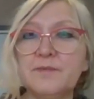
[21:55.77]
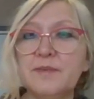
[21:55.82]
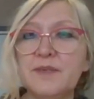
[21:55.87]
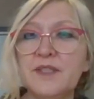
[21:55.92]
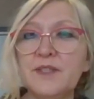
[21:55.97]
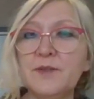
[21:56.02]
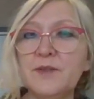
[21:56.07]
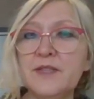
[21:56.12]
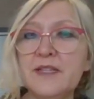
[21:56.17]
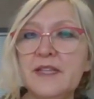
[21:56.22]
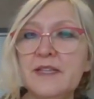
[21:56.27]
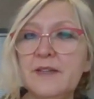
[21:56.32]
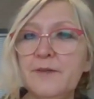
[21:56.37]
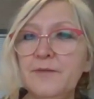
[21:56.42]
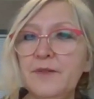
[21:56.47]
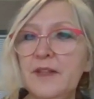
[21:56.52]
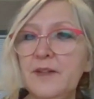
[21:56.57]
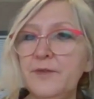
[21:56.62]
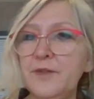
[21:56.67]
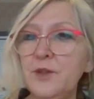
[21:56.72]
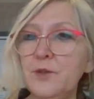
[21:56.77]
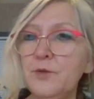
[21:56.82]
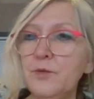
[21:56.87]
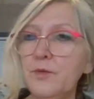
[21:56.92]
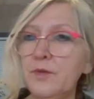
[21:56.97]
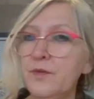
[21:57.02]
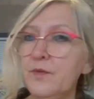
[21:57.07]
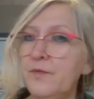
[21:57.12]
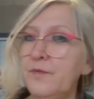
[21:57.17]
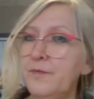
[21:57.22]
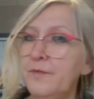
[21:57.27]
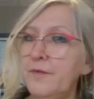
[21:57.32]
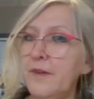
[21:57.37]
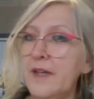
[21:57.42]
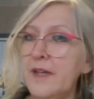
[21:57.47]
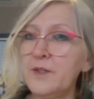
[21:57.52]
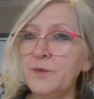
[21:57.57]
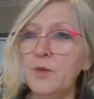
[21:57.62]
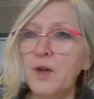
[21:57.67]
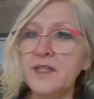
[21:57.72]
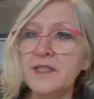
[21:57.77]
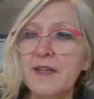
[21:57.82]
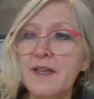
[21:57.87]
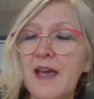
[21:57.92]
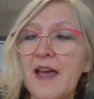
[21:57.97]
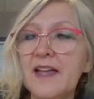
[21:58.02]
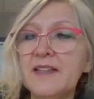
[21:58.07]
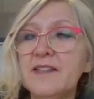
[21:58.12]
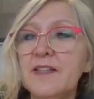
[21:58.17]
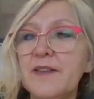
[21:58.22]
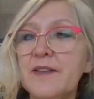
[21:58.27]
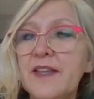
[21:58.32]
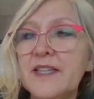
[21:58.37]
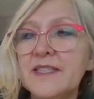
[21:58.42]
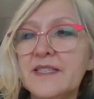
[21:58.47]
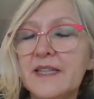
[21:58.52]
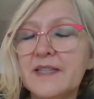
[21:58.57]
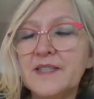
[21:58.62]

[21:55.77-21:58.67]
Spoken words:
Susan, if you find you want to add to this,